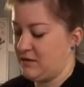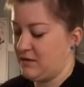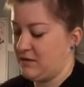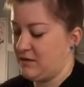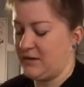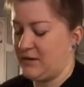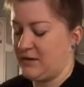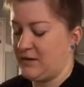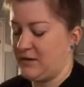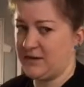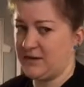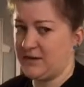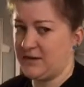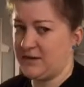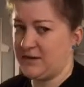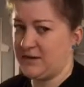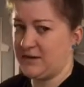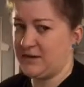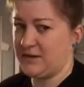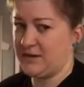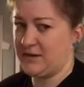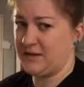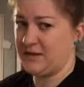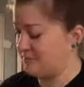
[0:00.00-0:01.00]
The idea is
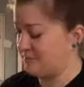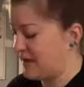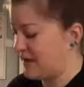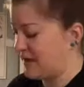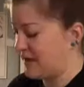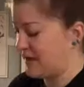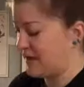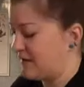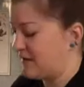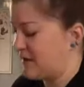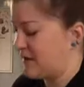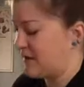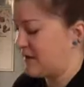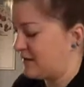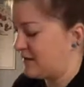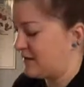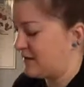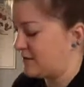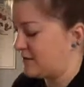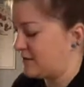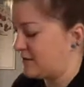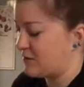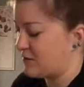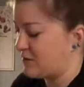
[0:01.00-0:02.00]
to not let
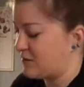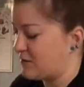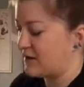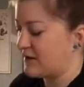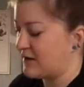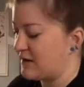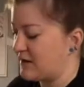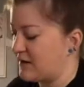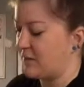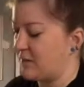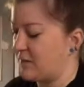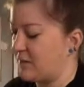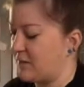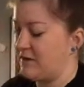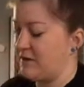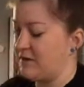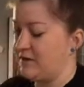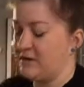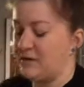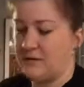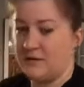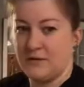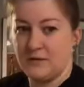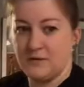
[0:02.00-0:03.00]
that egg squirt out
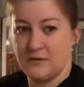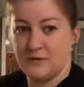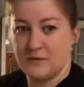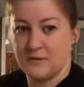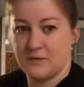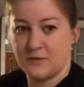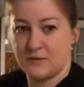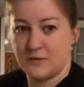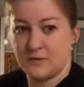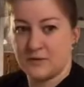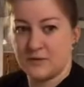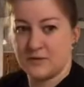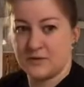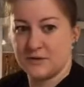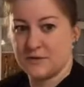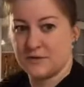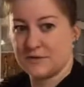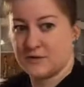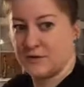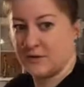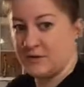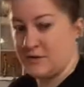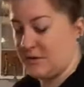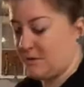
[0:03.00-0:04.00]
everywhere. So we're
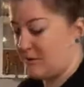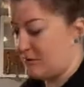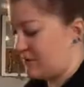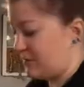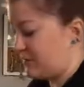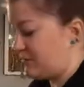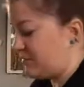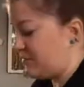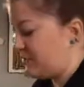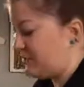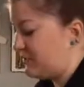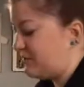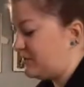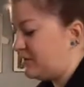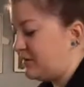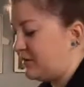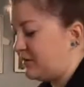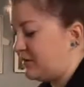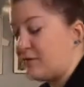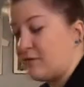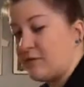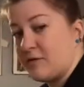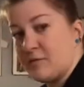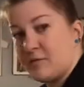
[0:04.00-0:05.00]
just slowly
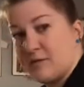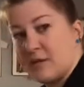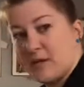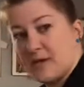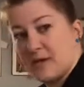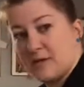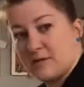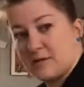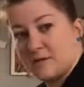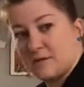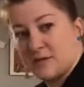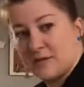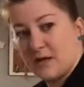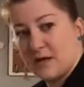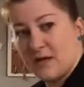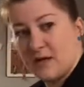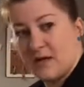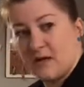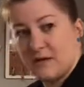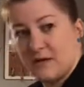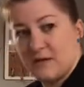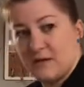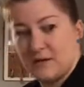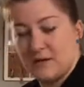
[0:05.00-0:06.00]
pulling from the
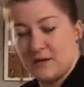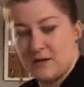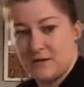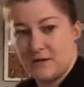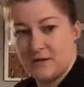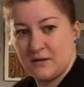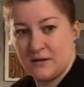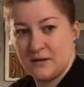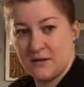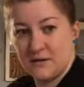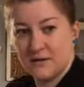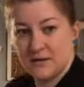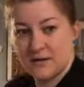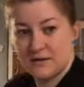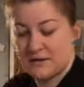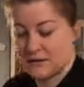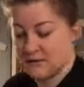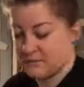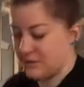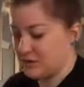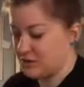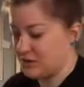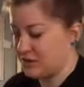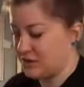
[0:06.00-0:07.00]
outside
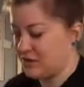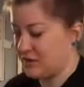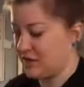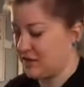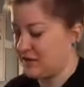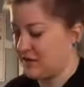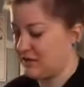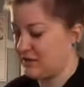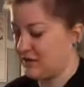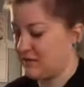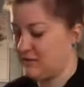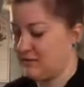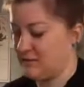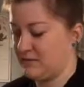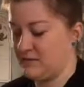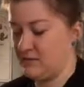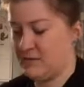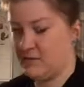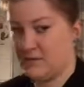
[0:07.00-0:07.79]
and smooshing in.